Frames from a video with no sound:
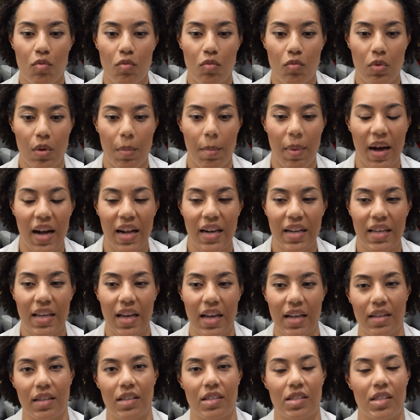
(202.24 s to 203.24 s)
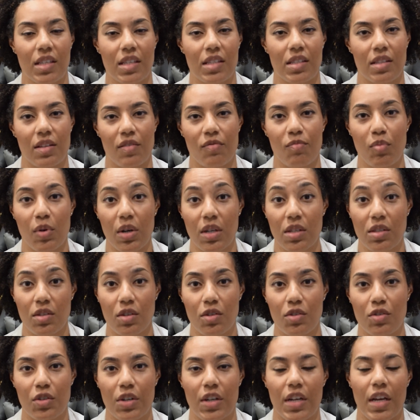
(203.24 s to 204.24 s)
The body kind of consists of breast
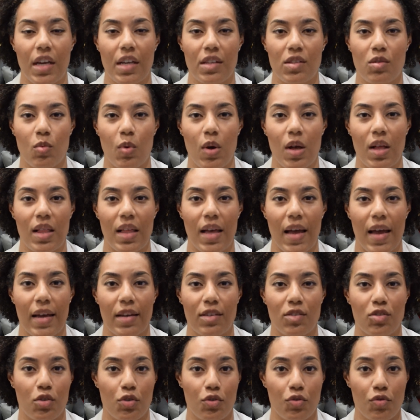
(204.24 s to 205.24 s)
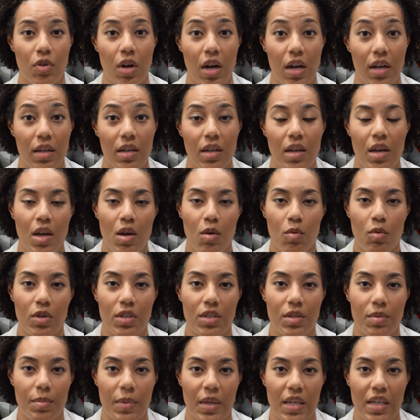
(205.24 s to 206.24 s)
surgery as well as your trunk,
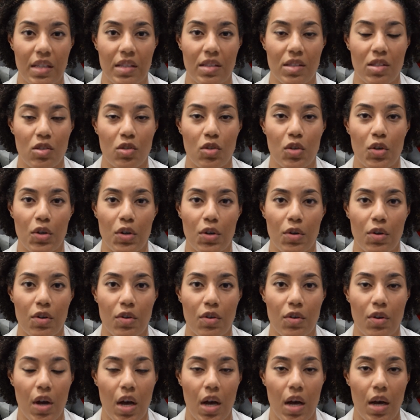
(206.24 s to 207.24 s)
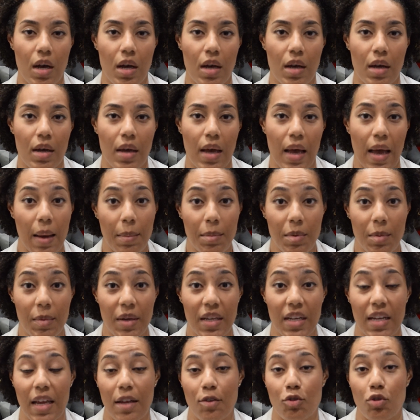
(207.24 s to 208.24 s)
which means your
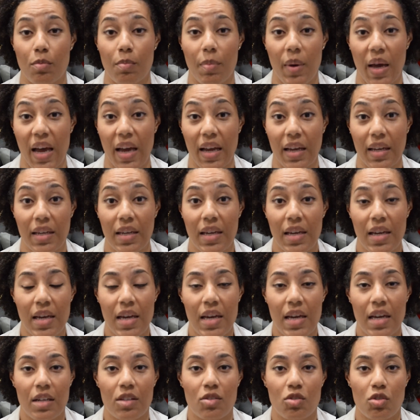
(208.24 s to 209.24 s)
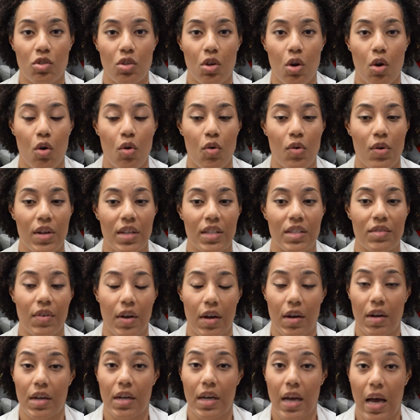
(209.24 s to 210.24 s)
abdomen and your back. And so it's
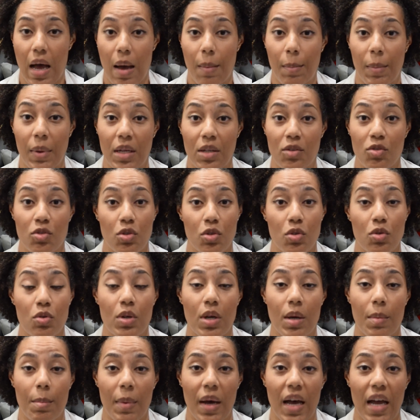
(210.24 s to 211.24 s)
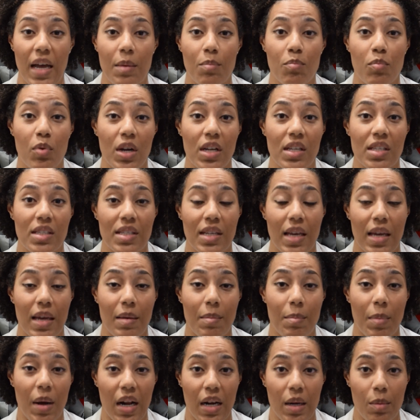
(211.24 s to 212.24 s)
very common to combine breast
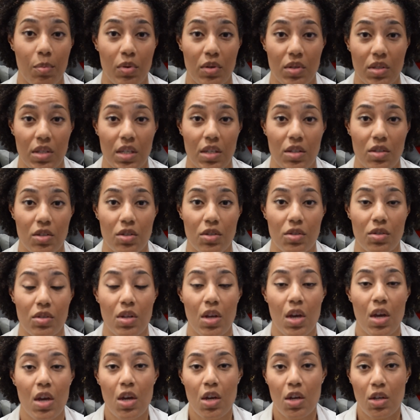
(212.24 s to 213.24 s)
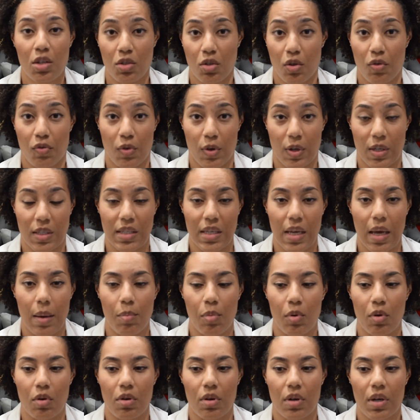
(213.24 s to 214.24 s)
and body procedures. So for
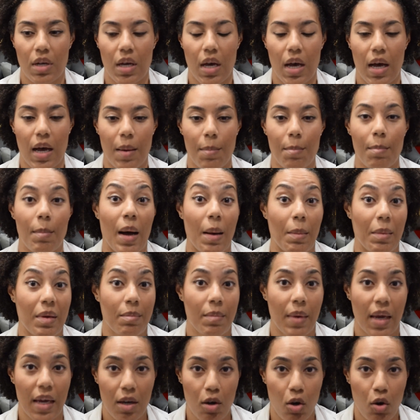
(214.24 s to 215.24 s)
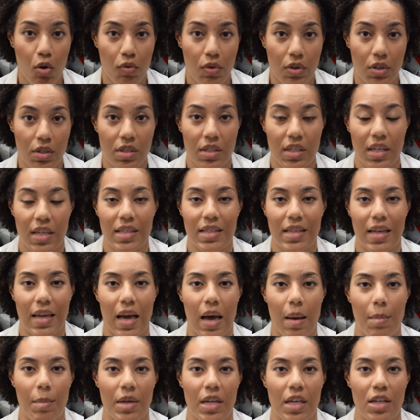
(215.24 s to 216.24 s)
example, mommy makeovers is a
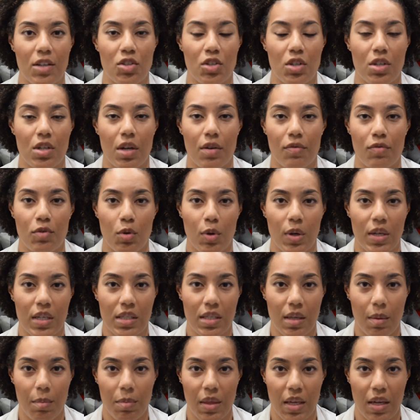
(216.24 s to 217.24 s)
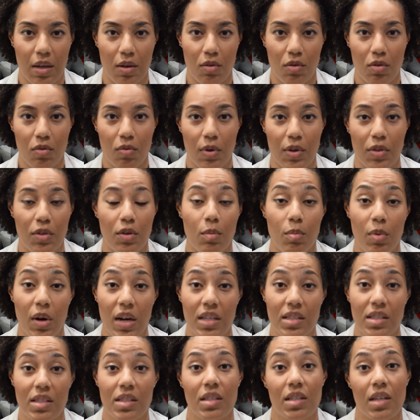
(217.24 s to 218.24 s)
combination of doing something with your
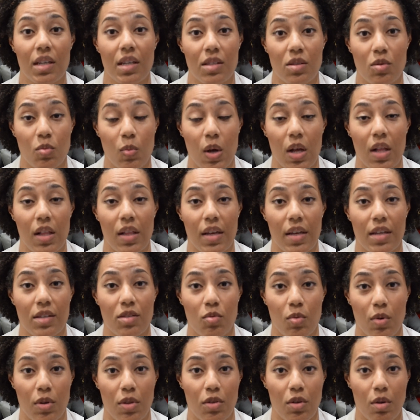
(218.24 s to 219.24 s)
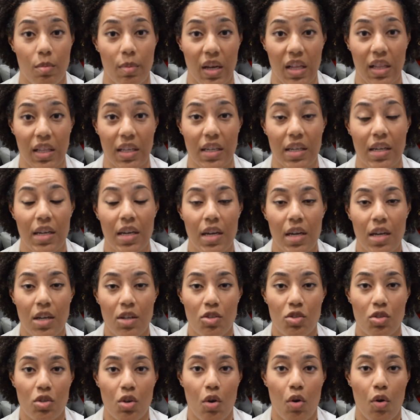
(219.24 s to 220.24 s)
breast as well as with your belly.
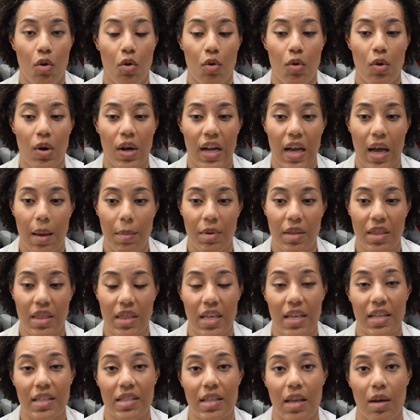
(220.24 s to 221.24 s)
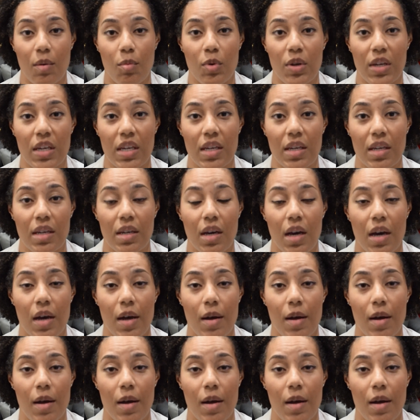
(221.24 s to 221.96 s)
So common things that we